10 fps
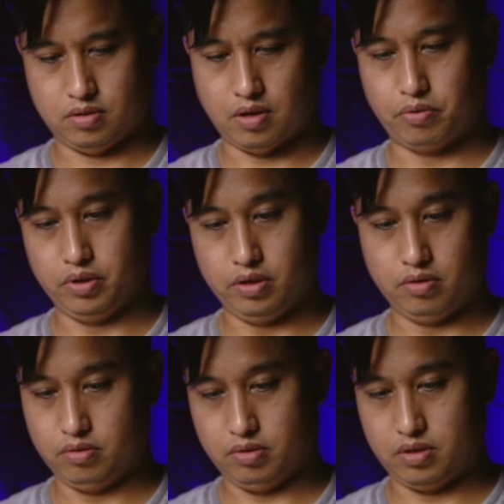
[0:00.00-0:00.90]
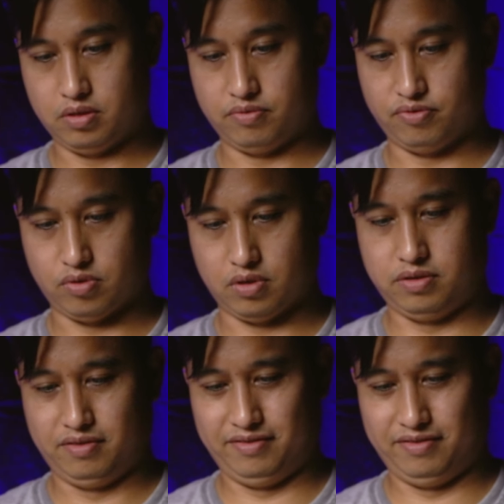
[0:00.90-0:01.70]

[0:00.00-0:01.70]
I really don't know what this is for.